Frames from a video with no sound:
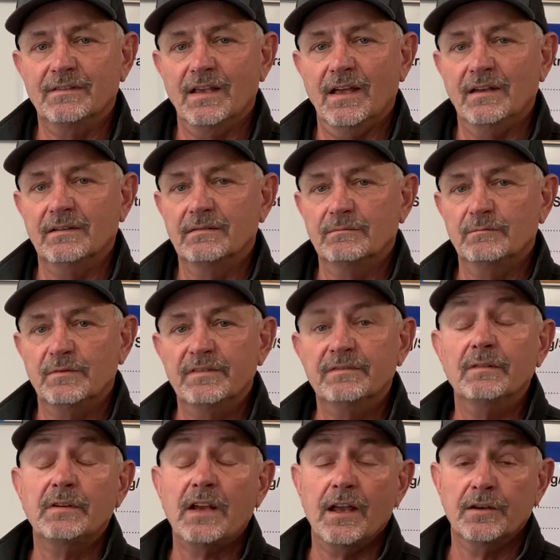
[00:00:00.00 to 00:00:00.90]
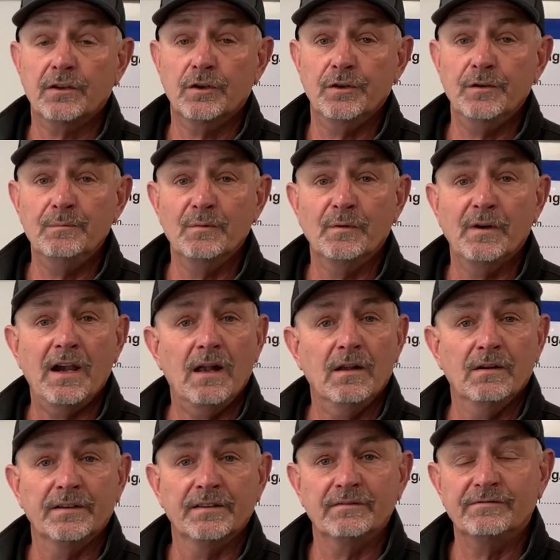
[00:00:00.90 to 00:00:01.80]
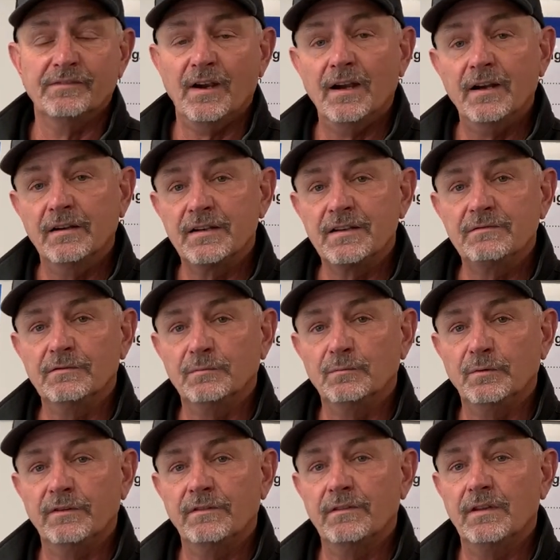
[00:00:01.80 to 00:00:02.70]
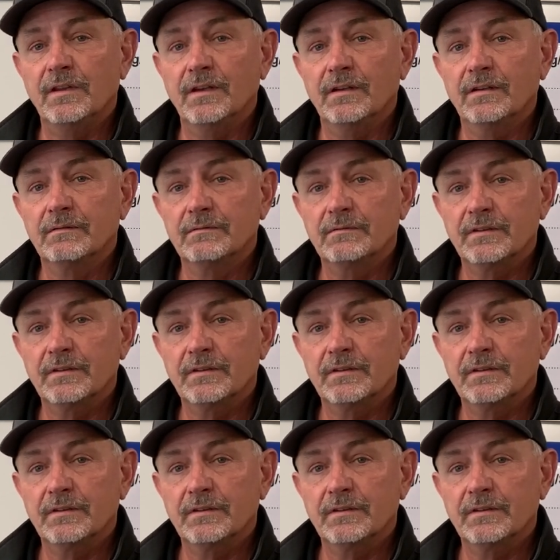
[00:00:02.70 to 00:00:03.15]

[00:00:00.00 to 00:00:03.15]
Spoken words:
that. We've got good morale on the fire, even with the